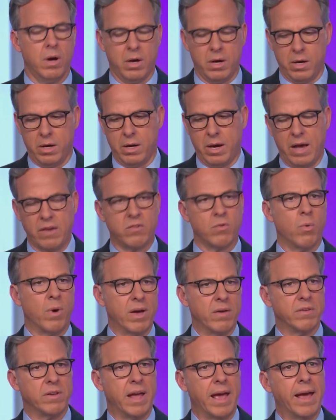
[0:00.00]
as a
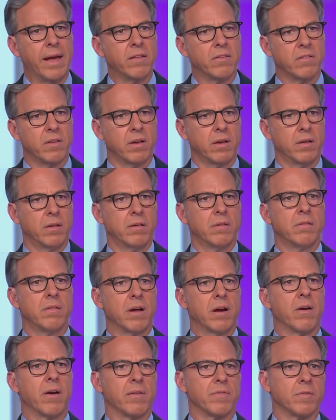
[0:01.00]
way of enhancing
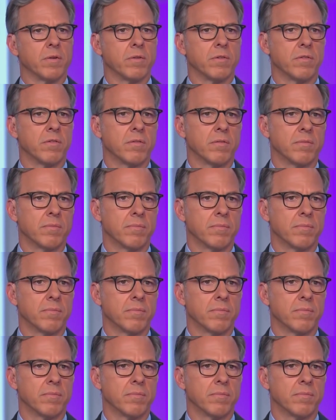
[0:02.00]
their efforts?